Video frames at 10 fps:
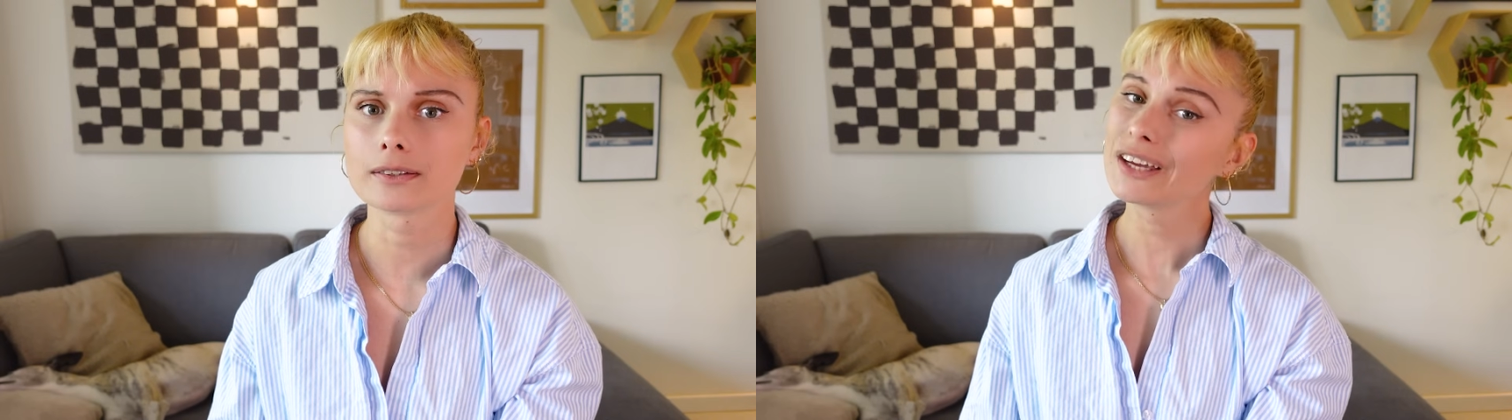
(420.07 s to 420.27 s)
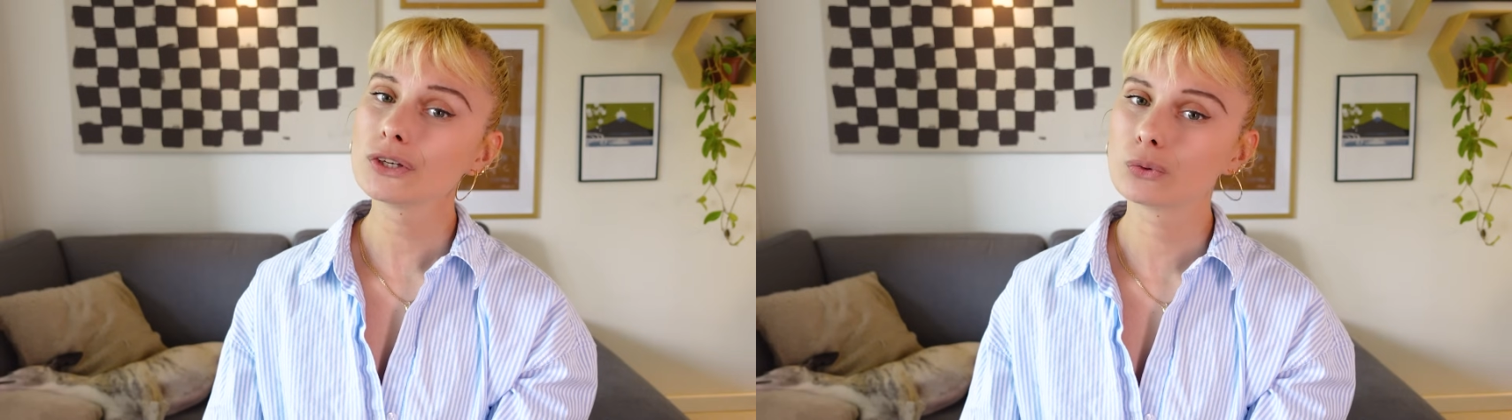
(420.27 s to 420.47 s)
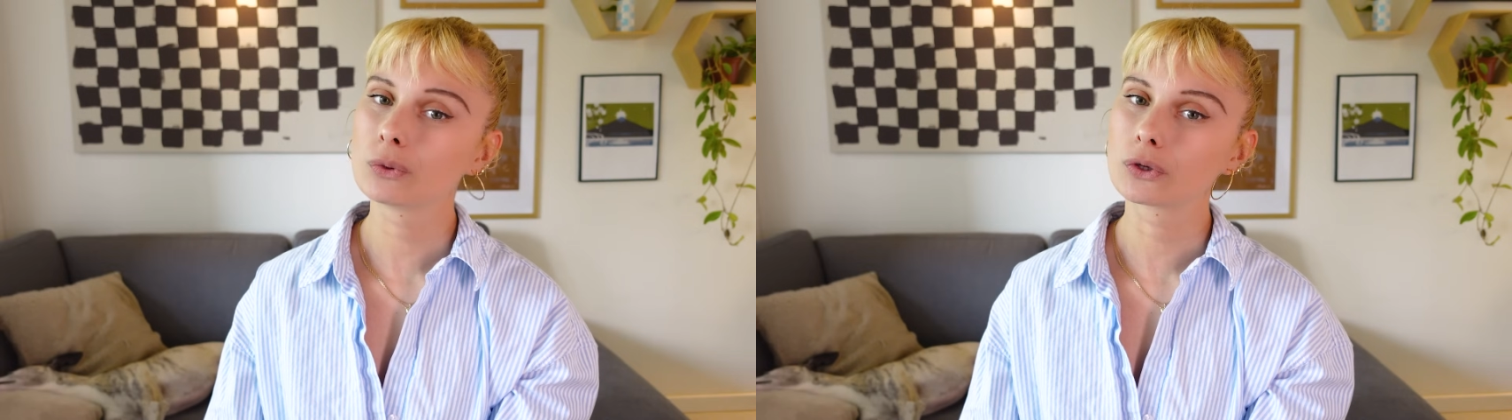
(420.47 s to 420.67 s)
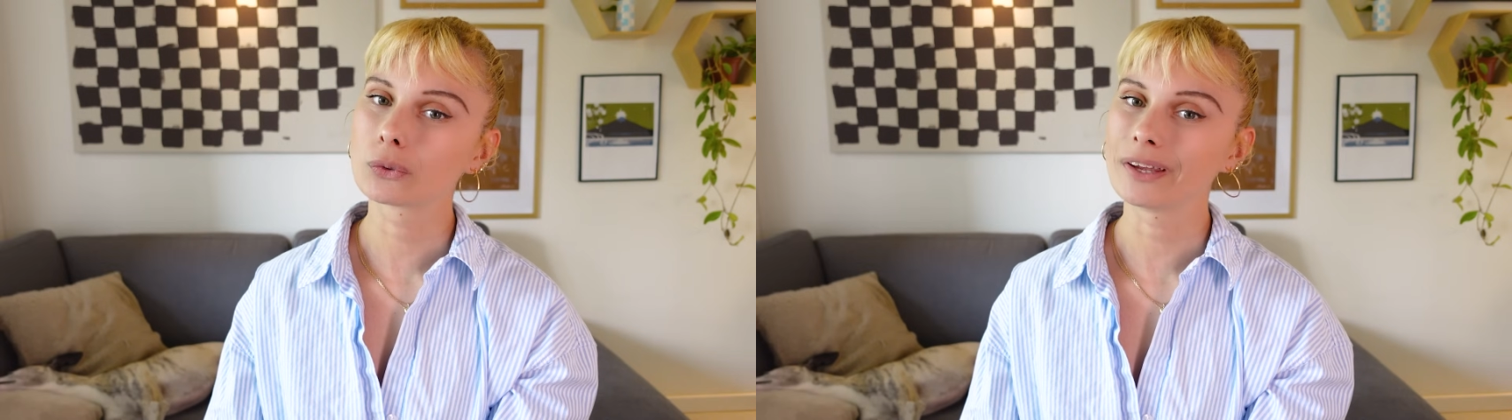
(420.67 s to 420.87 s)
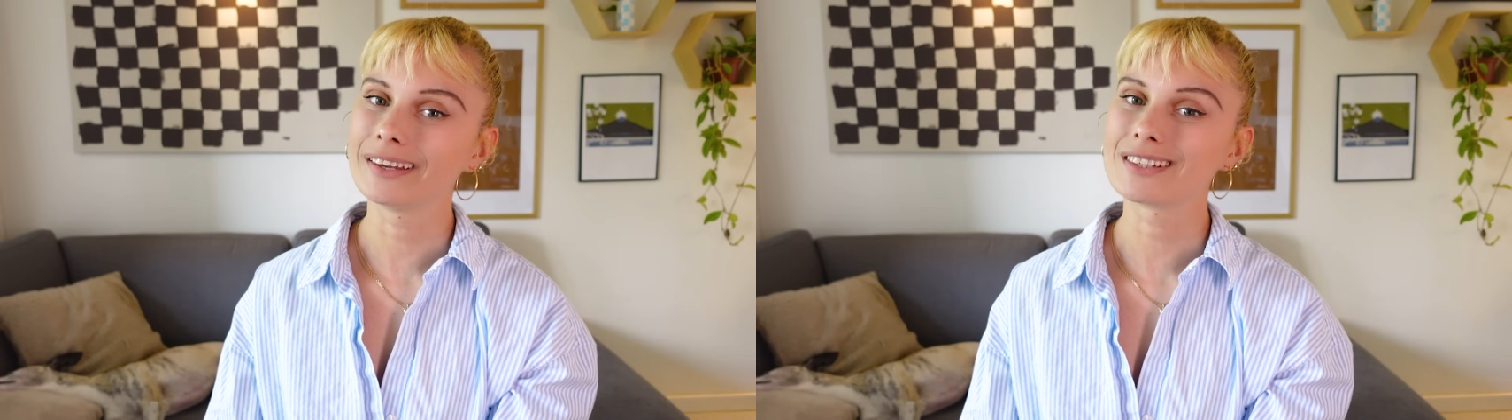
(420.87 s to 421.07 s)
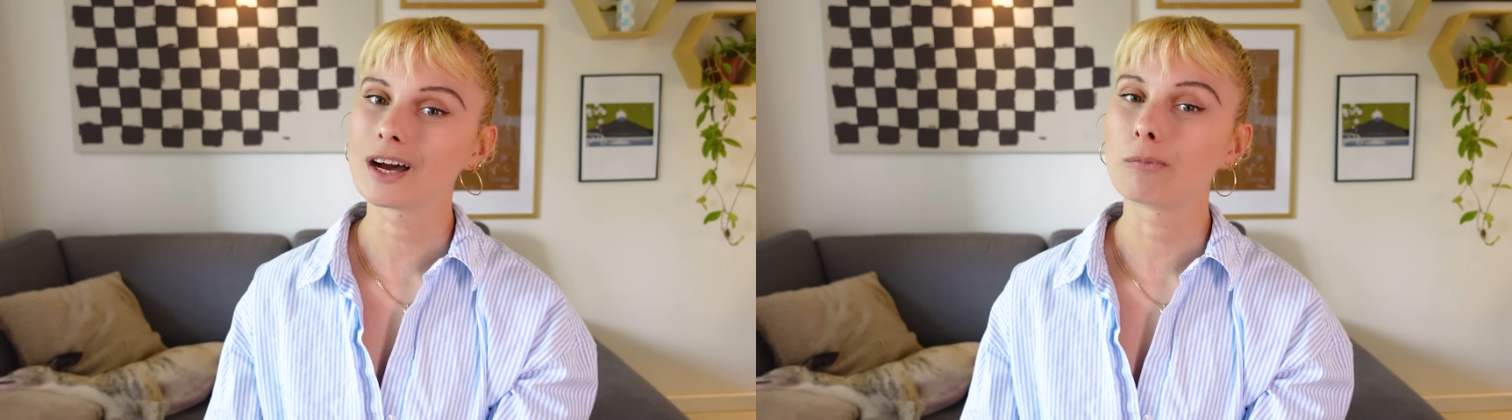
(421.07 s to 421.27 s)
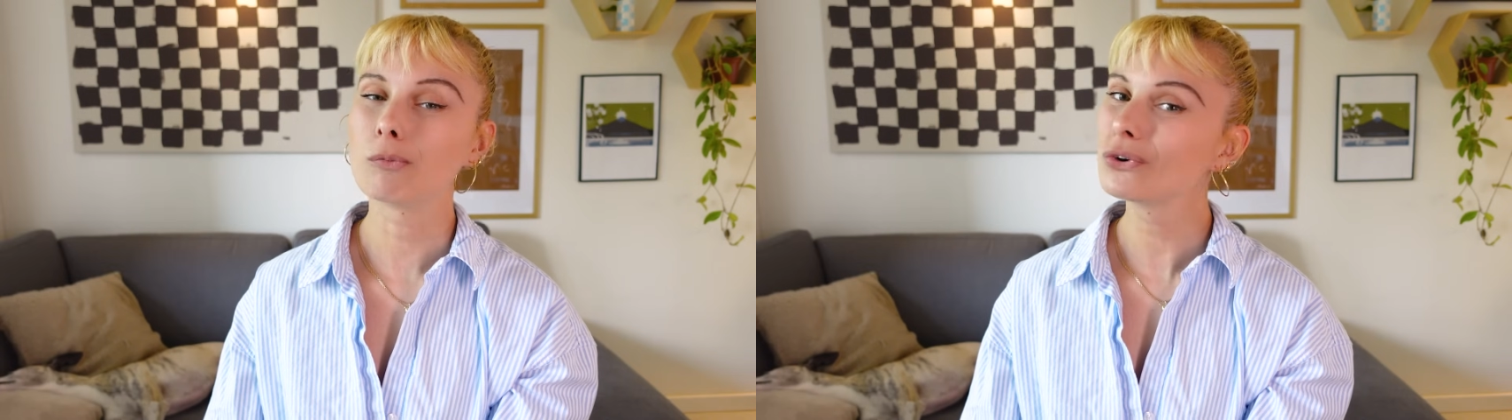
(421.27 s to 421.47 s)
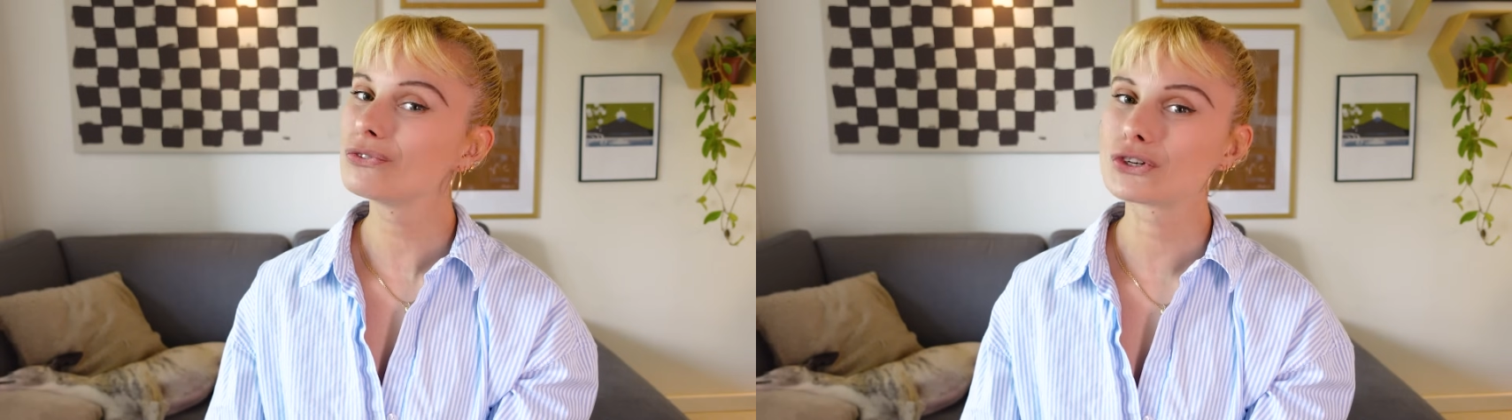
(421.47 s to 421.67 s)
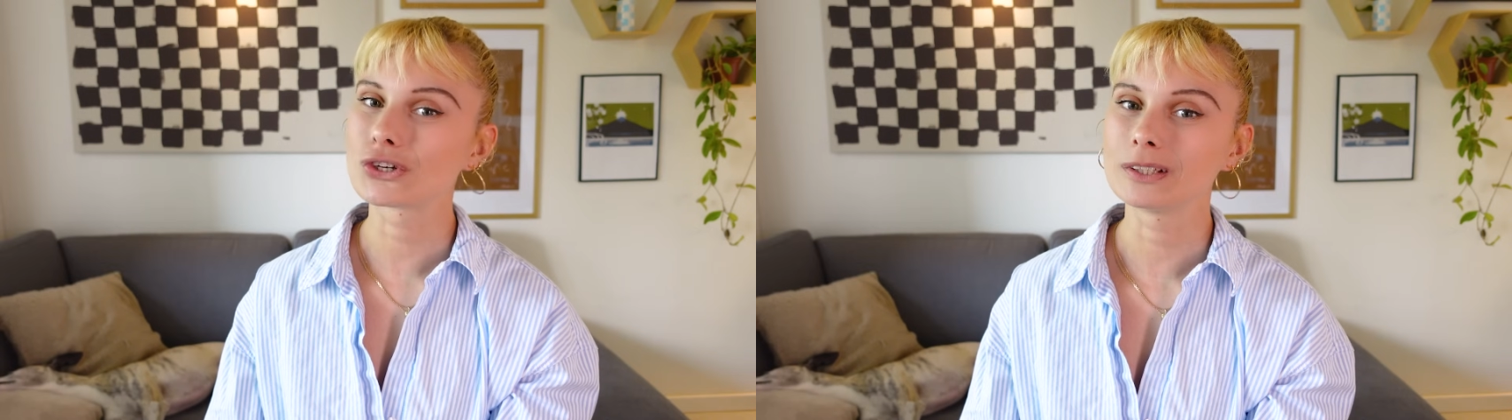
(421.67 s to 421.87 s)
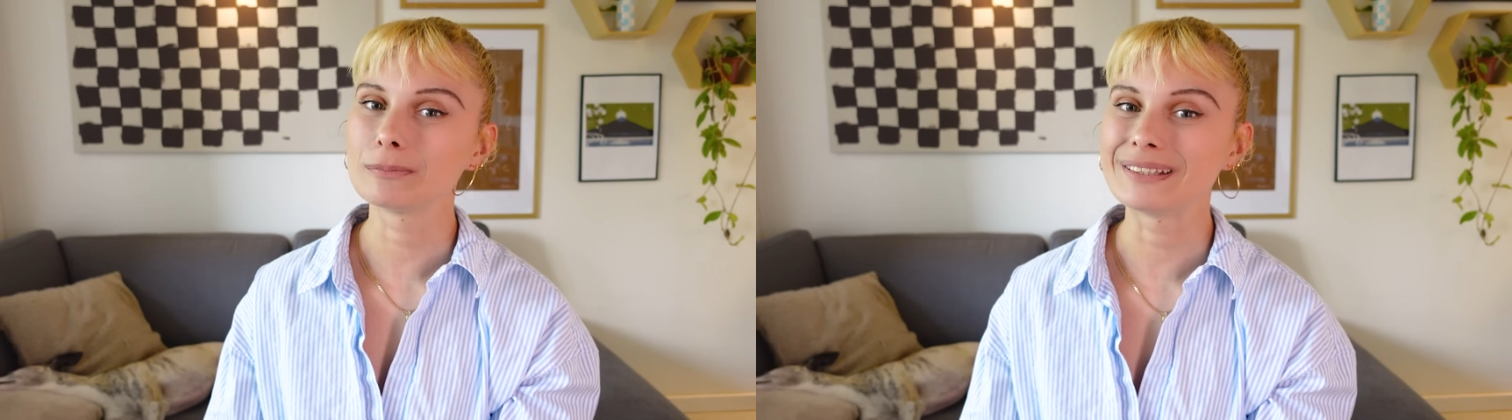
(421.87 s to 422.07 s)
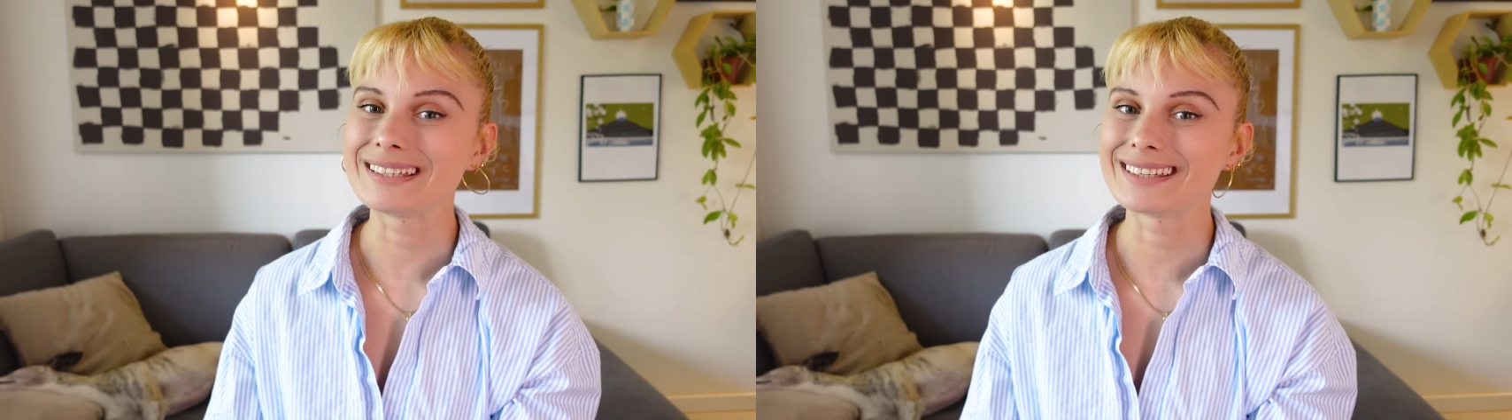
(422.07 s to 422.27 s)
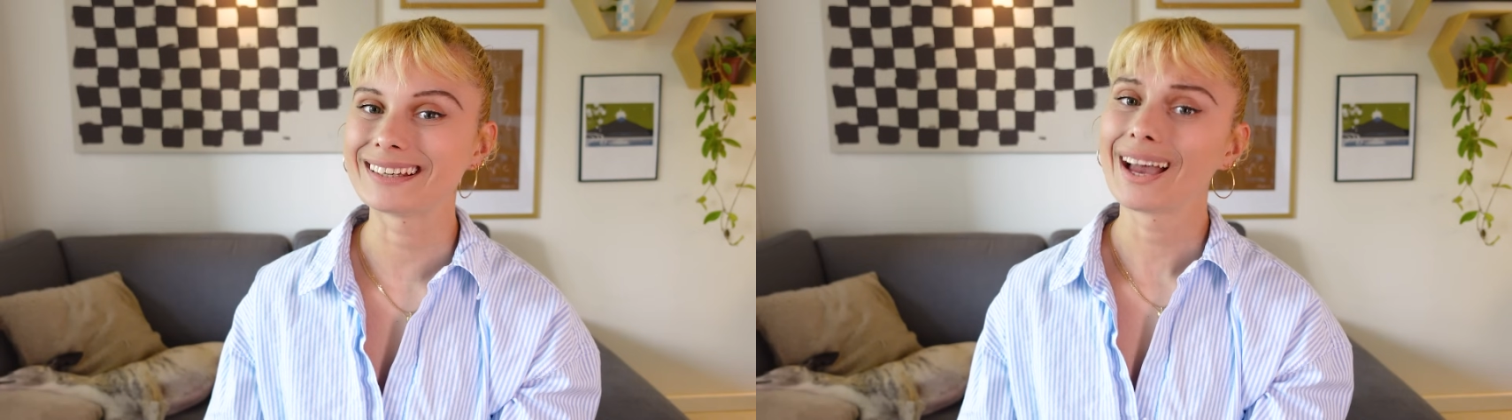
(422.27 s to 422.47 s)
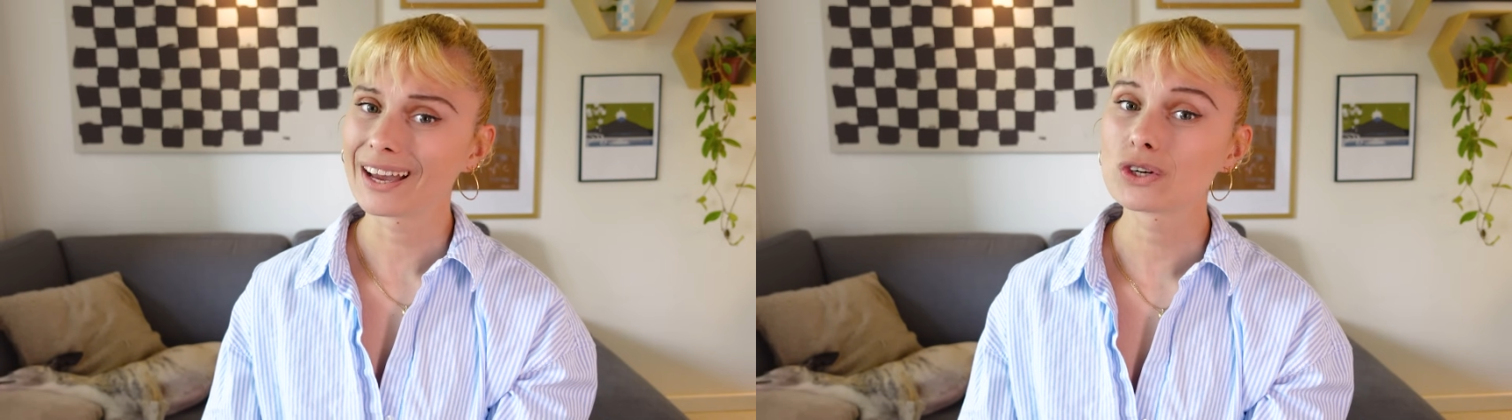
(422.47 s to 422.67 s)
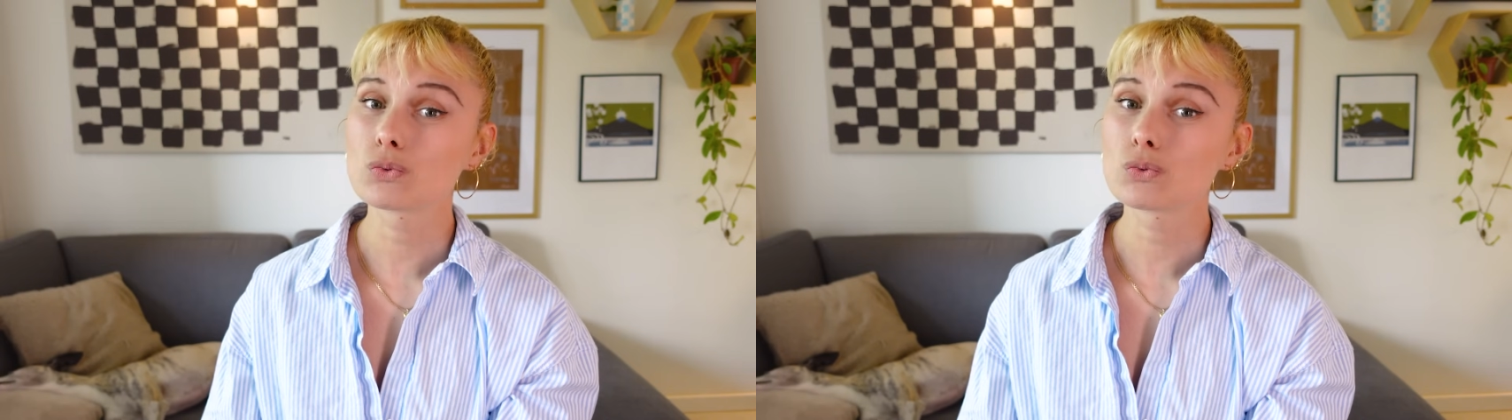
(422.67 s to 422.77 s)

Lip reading: and you will create a more visually pleasing and